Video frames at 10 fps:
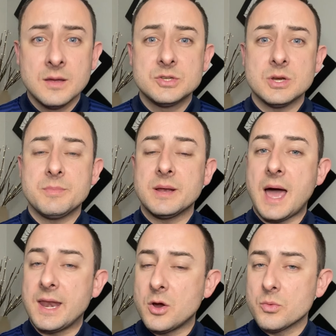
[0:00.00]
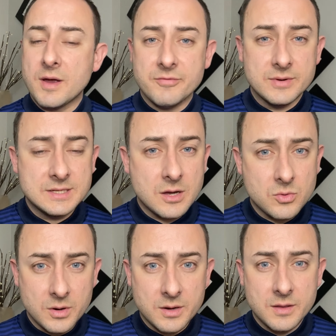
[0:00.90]
jump on
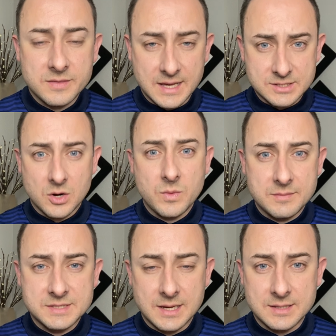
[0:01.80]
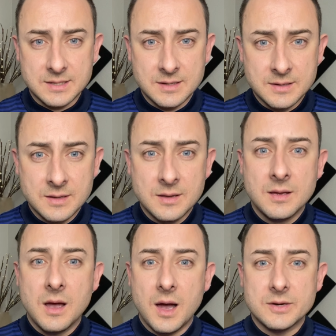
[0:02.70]
idahoreferee.org. That's our website.
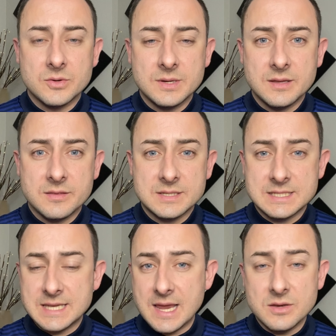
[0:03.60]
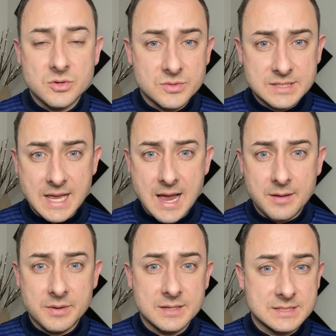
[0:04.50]
Underneath State News
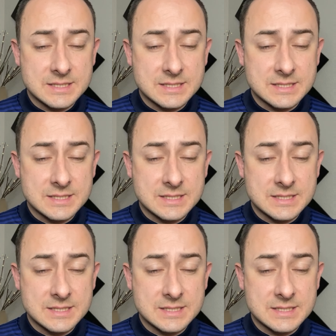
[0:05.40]
tab is the